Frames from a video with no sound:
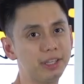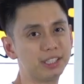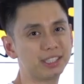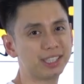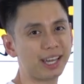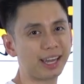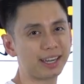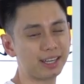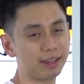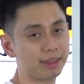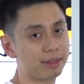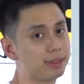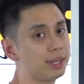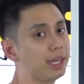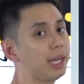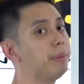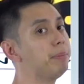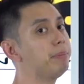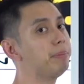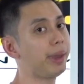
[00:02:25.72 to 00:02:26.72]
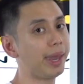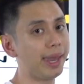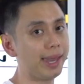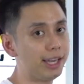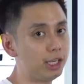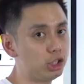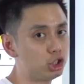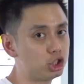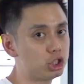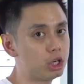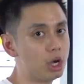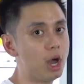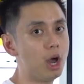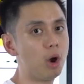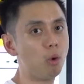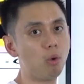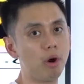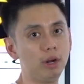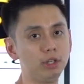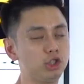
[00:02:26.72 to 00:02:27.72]
it's like a theme page
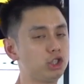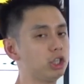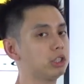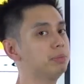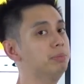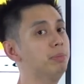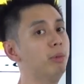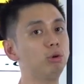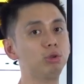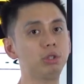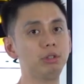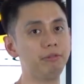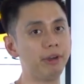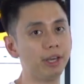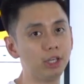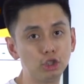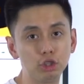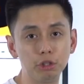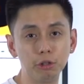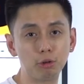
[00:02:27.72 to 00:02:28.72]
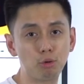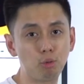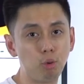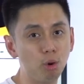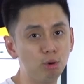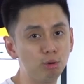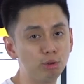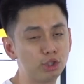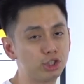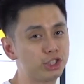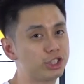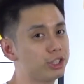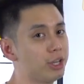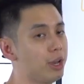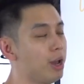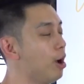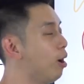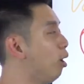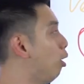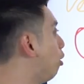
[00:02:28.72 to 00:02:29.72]
where it's just motivational quotes
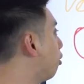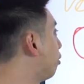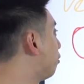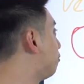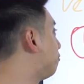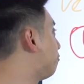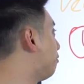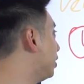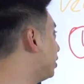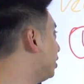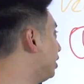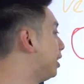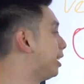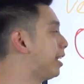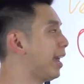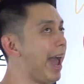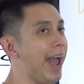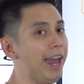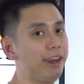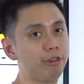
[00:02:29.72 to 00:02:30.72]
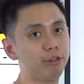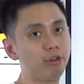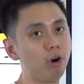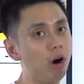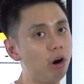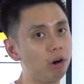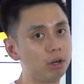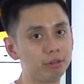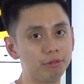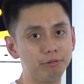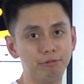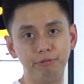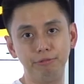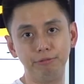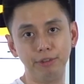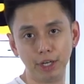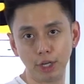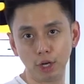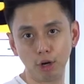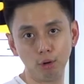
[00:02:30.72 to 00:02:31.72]
or funny cat dog
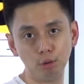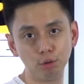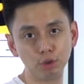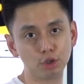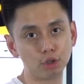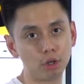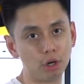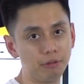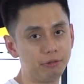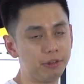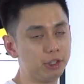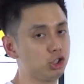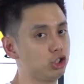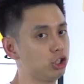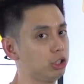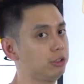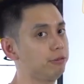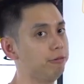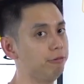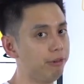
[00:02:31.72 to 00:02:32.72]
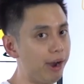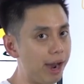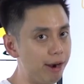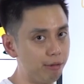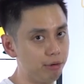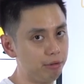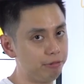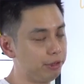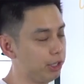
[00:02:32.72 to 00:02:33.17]
videos, or if it's just viral